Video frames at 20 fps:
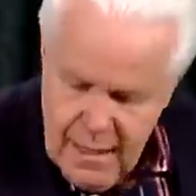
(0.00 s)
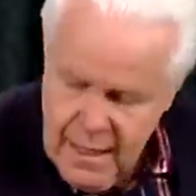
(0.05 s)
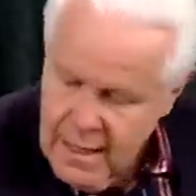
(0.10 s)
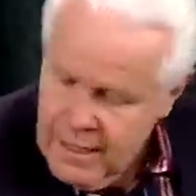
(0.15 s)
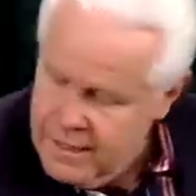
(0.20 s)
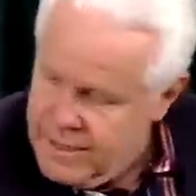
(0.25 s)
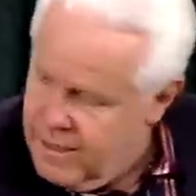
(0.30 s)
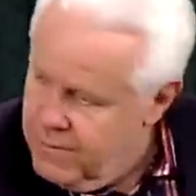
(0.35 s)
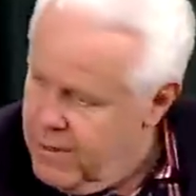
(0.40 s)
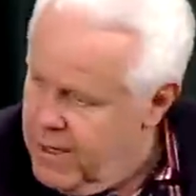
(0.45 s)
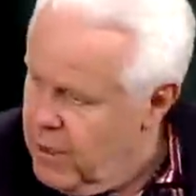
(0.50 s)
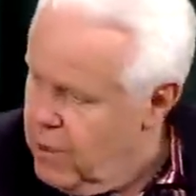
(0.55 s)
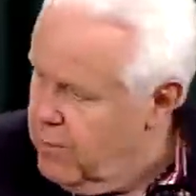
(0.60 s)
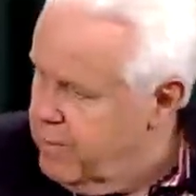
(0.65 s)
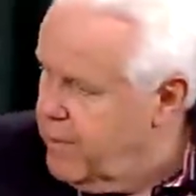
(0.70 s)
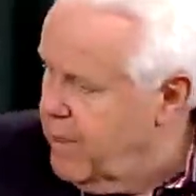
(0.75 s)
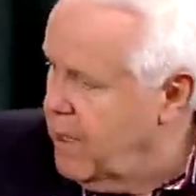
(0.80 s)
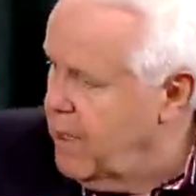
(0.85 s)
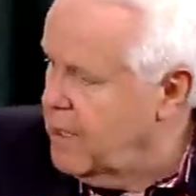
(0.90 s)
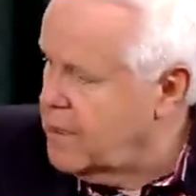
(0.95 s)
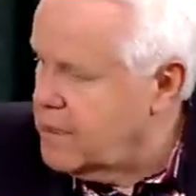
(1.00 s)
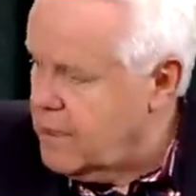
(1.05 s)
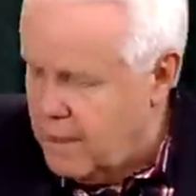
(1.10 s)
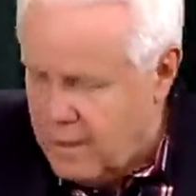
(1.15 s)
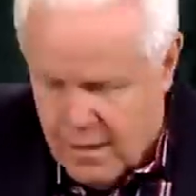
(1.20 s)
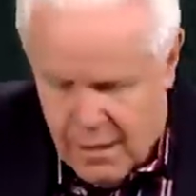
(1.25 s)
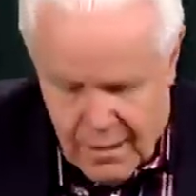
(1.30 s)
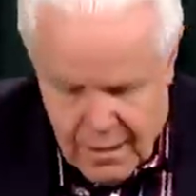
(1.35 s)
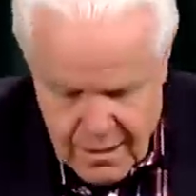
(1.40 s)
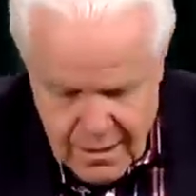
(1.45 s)
I said, we're going to build us
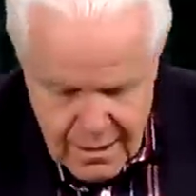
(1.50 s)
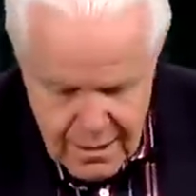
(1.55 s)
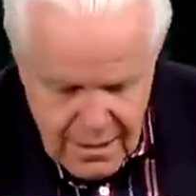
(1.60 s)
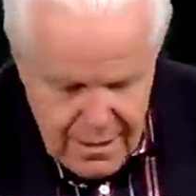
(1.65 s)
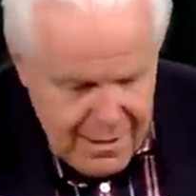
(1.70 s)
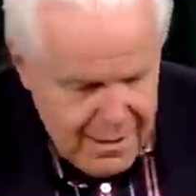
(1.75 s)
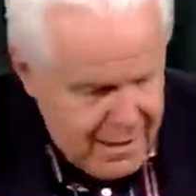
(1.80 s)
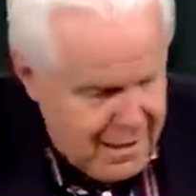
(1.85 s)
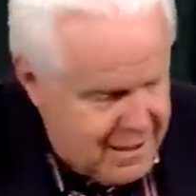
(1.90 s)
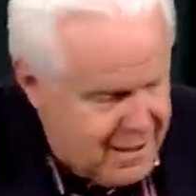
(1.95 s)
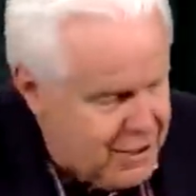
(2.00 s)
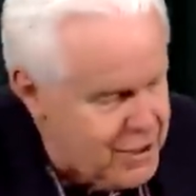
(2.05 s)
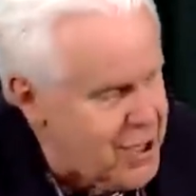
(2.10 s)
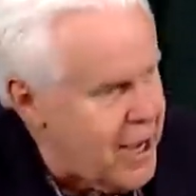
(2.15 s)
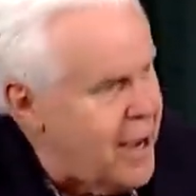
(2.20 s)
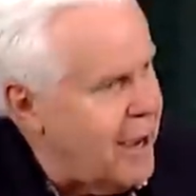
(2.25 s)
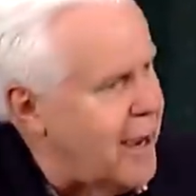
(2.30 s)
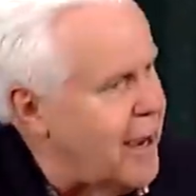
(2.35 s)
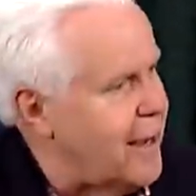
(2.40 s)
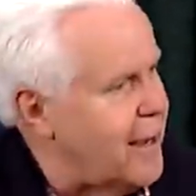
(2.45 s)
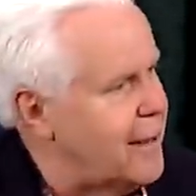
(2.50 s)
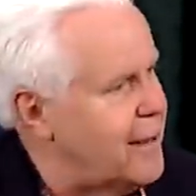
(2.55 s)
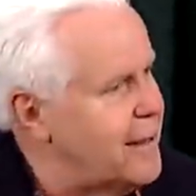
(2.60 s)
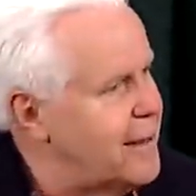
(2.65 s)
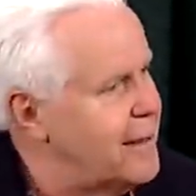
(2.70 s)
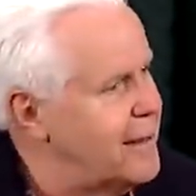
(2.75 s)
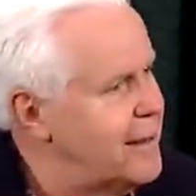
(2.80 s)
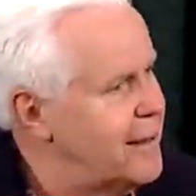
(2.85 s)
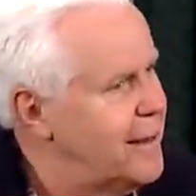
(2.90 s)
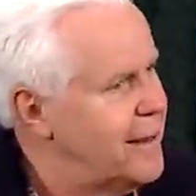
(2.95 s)
a design.
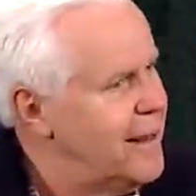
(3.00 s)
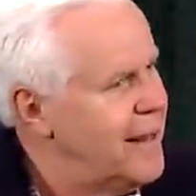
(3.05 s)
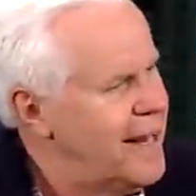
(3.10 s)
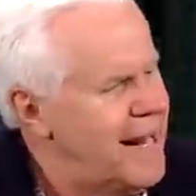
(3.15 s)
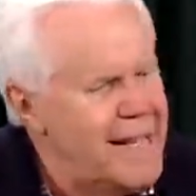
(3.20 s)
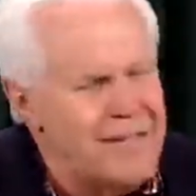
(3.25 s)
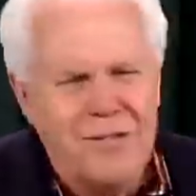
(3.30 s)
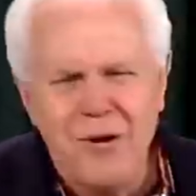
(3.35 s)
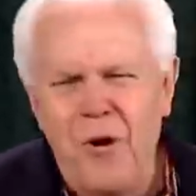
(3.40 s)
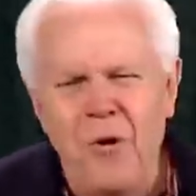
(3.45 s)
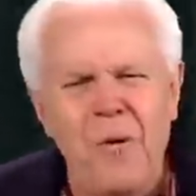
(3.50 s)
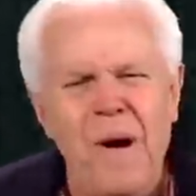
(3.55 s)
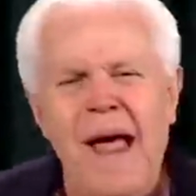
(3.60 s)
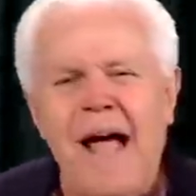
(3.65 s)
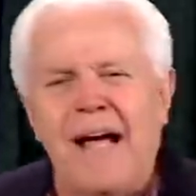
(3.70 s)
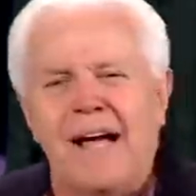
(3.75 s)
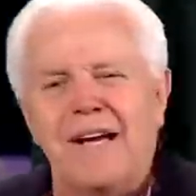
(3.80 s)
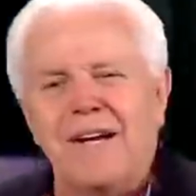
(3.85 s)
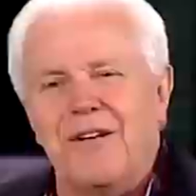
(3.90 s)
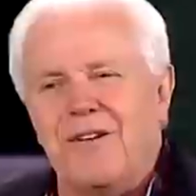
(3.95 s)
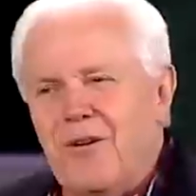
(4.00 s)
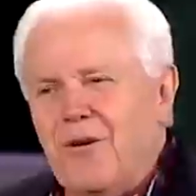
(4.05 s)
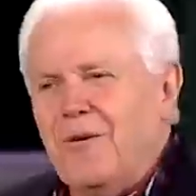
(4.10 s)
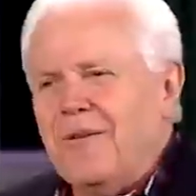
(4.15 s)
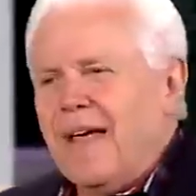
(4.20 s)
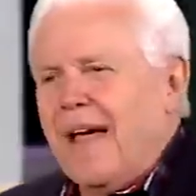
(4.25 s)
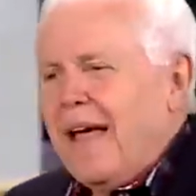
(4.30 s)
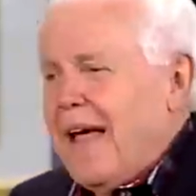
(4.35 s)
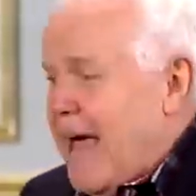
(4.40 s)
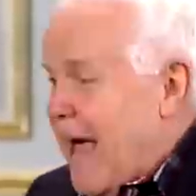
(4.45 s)
There's no way I could do
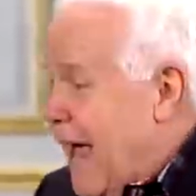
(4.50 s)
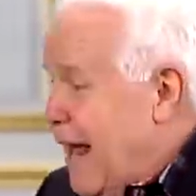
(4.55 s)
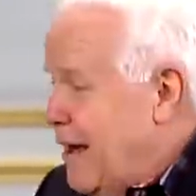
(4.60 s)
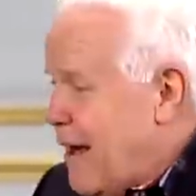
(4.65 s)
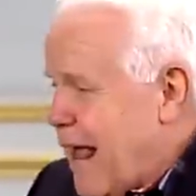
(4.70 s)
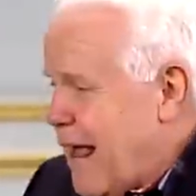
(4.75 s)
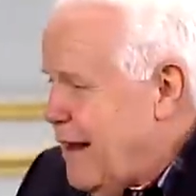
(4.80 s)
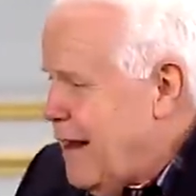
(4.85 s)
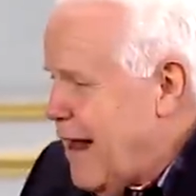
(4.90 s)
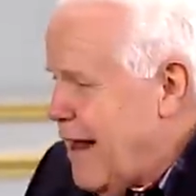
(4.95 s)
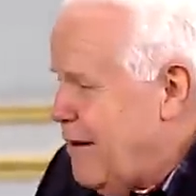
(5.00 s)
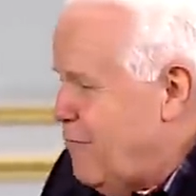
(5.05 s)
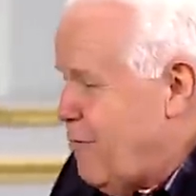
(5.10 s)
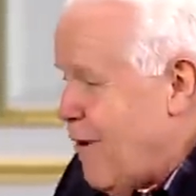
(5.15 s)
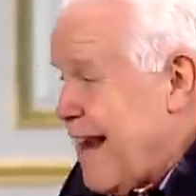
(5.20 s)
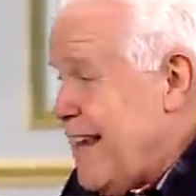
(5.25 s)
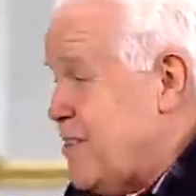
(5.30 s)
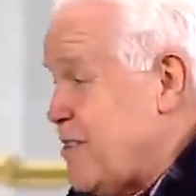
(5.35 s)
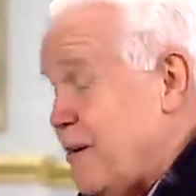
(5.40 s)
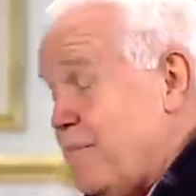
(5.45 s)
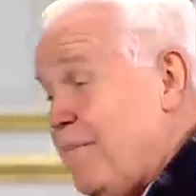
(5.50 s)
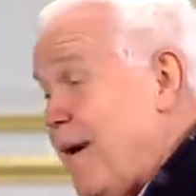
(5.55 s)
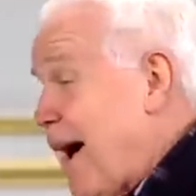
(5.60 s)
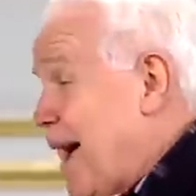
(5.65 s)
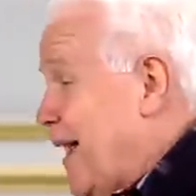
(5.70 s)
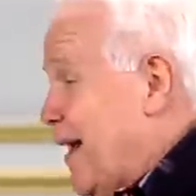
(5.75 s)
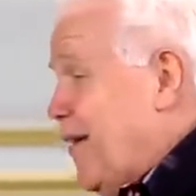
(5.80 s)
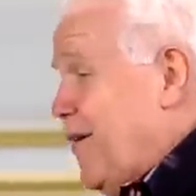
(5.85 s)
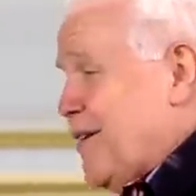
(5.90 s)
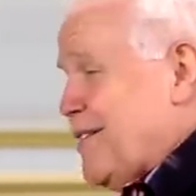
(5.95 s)
that. And Ray said,
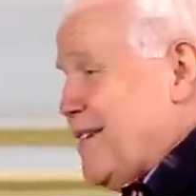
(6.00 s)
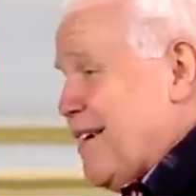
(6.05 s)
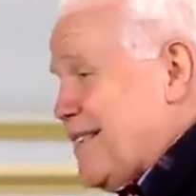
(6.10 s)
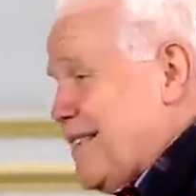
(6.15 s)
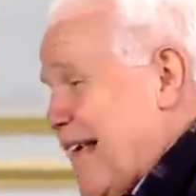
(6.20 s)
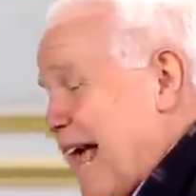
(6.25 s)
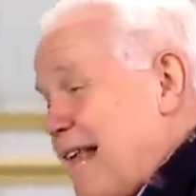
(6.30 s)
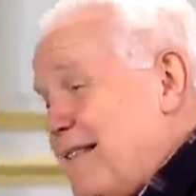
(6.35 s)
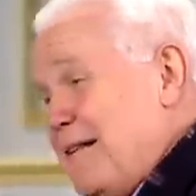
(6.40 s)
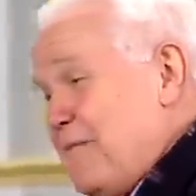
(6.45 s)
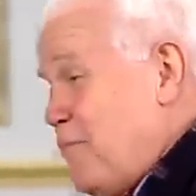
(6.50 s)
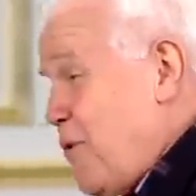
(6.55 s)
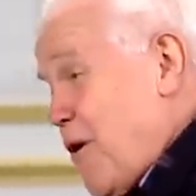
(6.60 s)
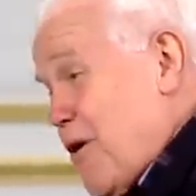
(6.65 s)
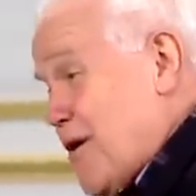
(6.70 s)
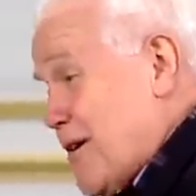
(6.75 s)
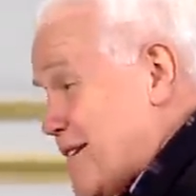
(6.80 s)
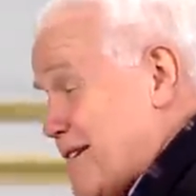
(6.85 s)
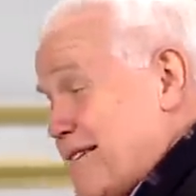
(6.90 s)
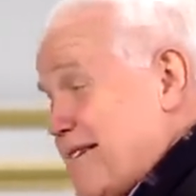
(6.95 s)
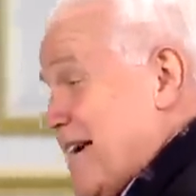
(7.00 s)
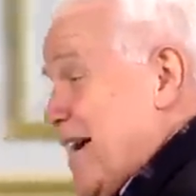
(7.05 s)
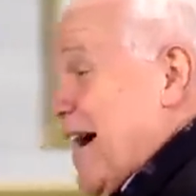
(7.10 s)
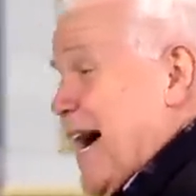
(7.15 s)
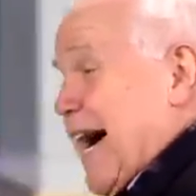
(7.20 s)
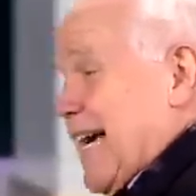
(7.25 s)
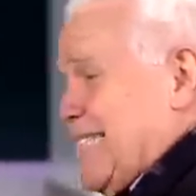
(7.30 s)
my Lord, just that works.